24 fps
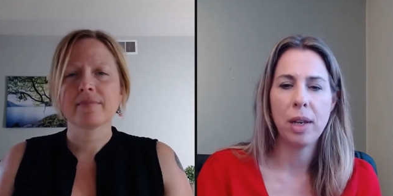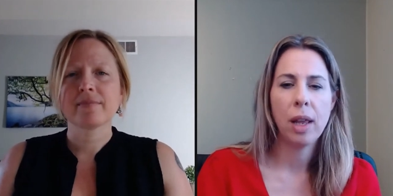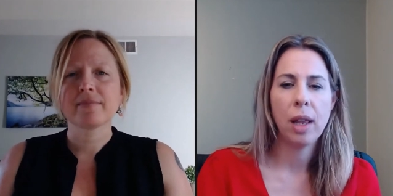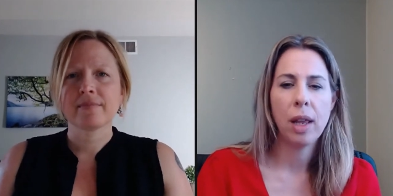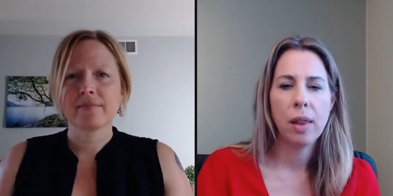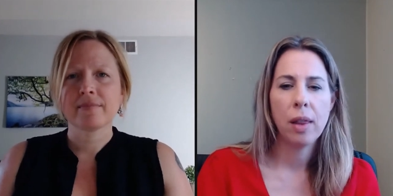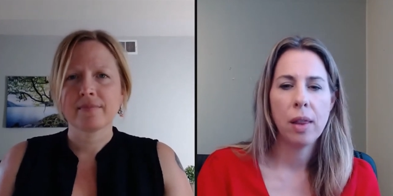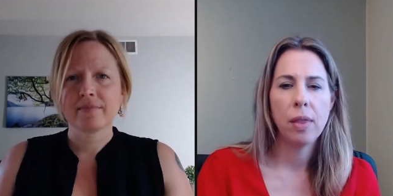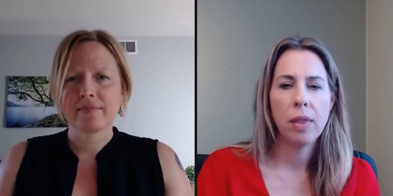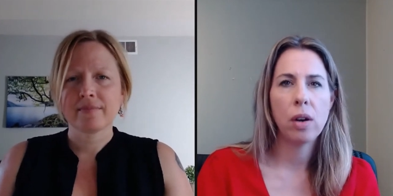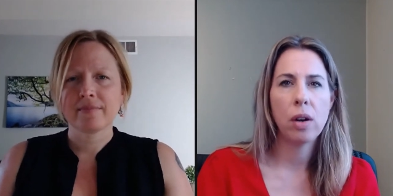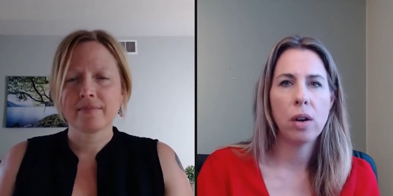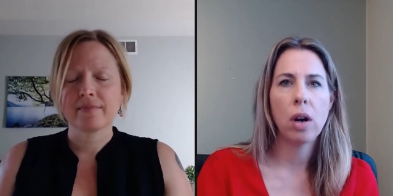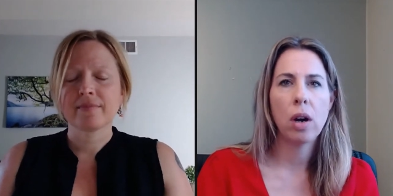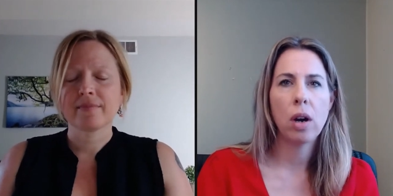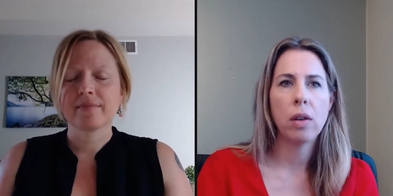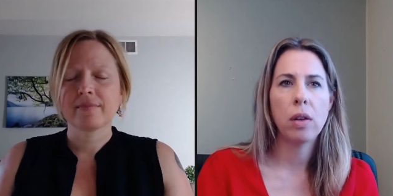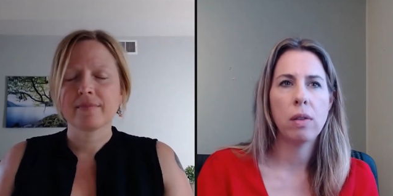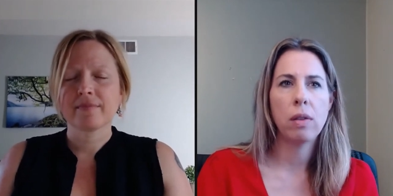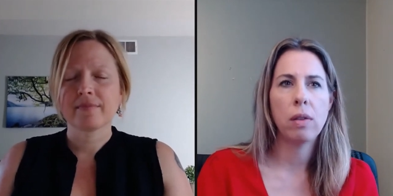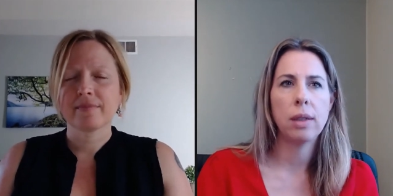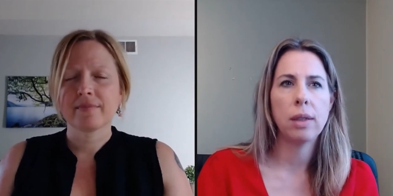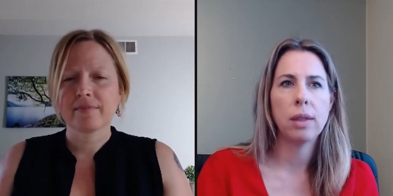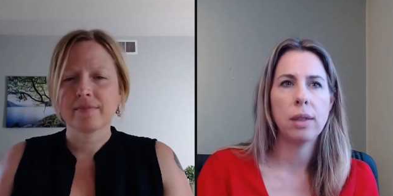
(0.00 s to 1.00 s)
Speaker 1: there are
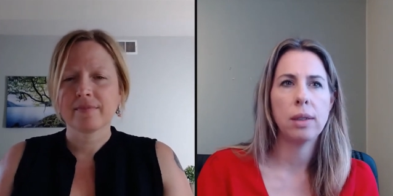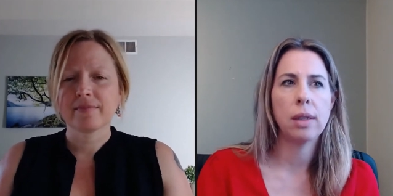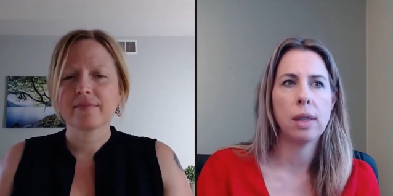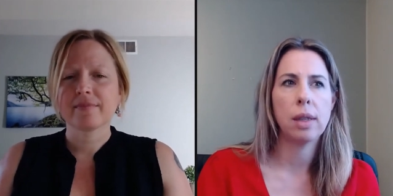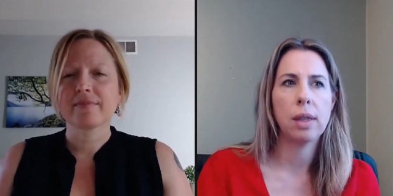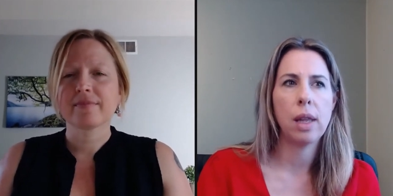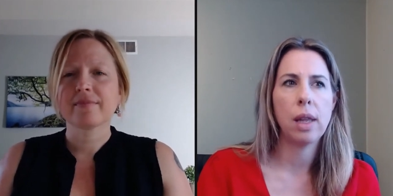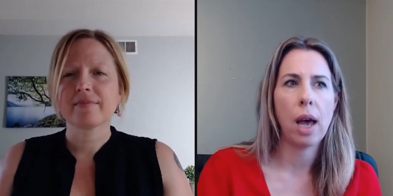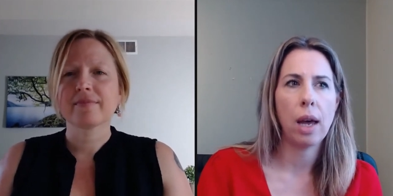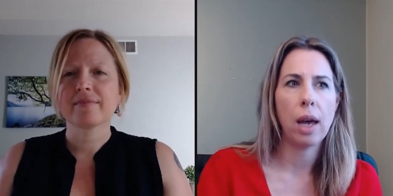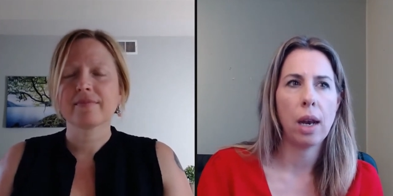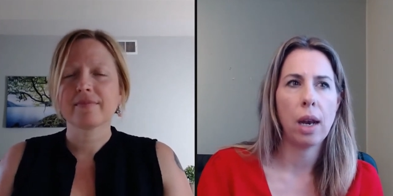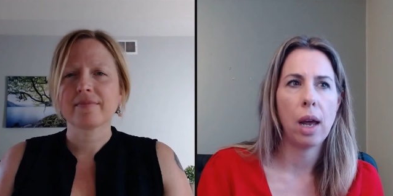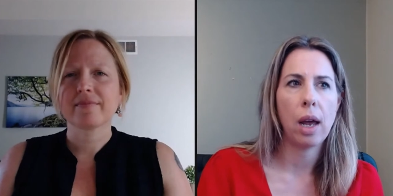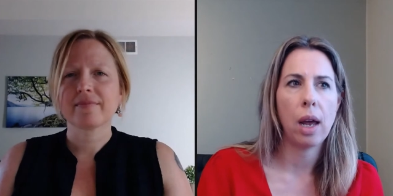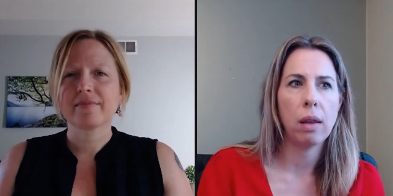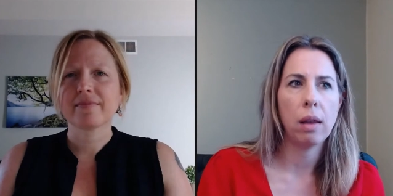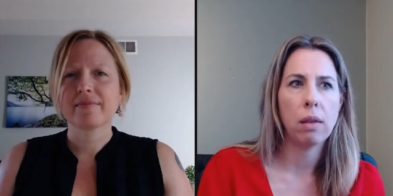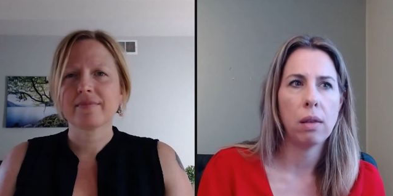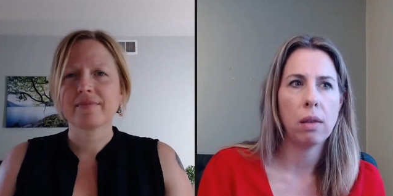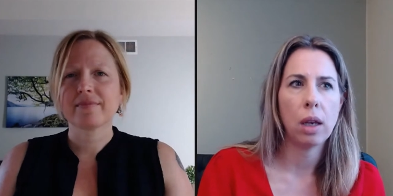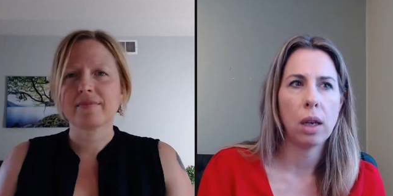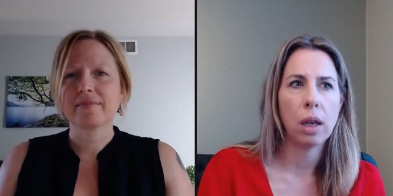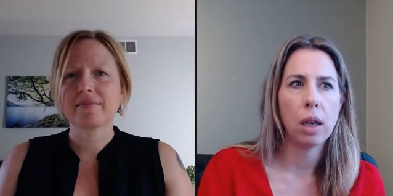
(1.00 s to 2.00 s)
things that i
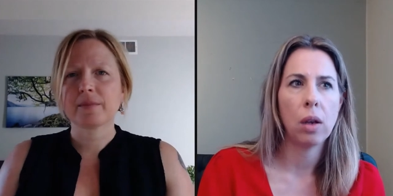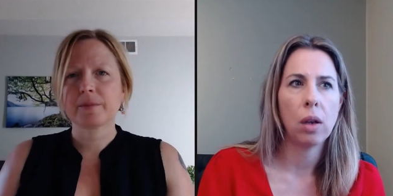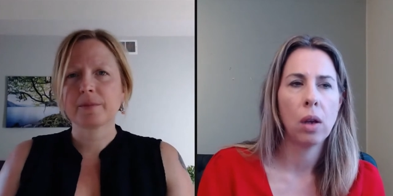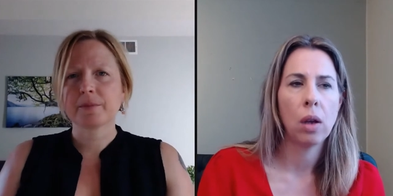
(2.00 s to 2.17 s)
think